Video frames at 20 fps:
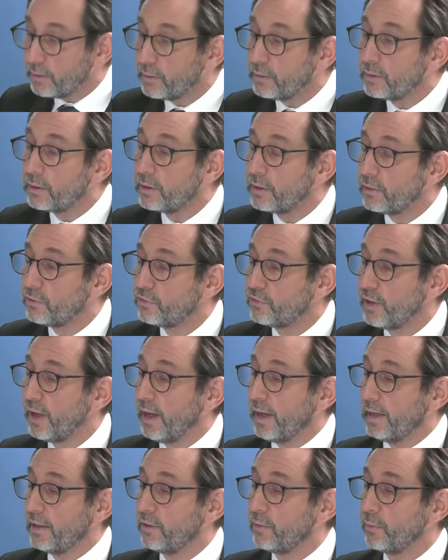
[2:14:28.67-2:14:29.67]
you
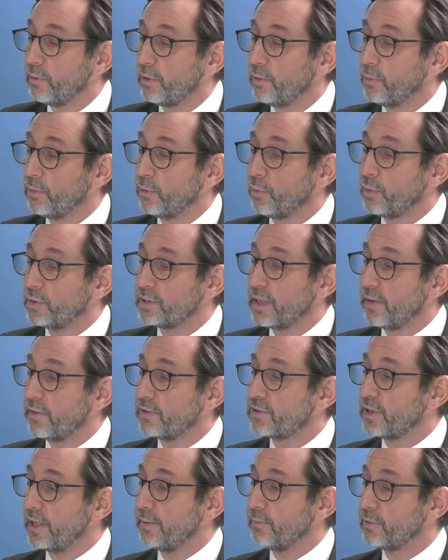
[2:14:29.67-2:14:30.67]
say you would always get the
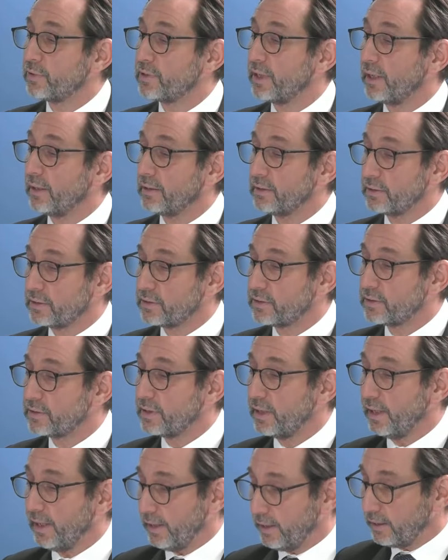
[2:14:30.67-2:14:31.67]
same results
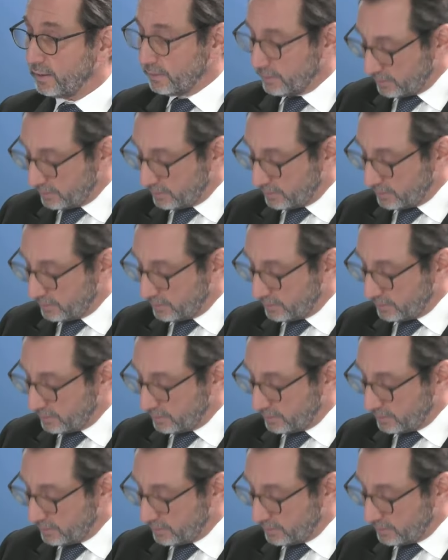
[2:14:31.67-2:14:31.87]
here.